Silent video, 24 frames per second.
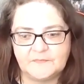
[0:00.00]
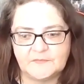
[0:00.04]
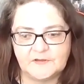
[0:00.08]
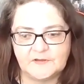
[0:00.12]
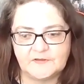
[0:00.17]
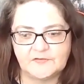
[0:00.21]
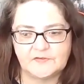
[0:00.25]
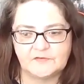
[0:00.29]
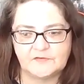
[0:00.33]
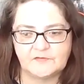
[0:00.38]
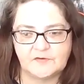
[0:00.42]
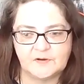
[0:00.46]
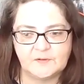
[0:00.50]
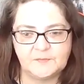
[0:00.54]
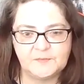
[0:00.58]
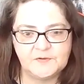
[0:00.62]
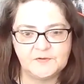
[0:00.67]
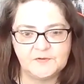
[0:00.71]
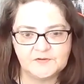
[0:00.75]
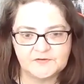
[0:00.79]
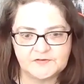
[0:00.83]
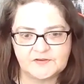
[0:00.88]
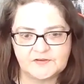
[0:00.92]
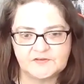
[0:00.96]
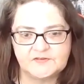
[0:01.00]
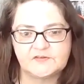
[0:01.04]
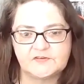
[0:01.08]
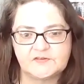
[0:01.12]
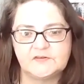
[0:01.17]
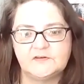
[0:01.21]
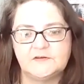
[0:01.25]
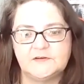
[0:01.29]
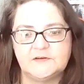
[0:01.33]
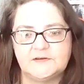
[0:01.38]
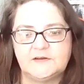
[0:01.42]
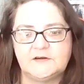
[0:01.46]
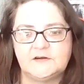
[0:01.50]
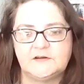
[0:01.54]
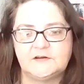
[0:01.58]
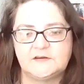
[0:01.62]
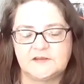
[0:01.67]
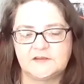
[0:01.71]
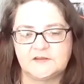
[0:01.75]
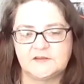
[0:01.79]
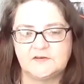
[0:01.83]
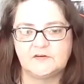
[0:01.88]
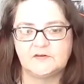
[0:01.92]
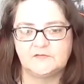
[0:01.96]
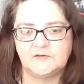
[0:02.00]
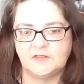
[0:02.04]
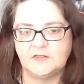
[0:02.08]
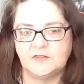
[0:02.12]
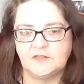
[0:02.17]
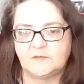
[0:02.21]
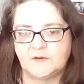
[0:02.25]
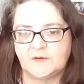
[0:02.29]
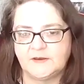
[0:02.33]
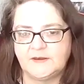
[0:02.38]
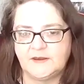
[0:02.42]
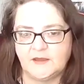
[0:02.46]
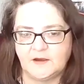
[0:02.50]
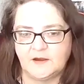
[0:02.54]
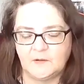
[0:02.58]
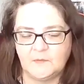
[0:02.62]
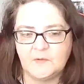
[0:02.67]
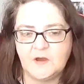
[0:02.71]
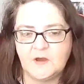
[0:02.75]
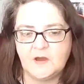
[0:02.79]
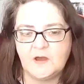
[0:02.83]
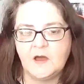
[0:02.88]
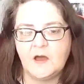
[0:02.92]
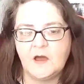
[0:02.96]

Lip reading: It's available in digital and on Kindle Bella right now.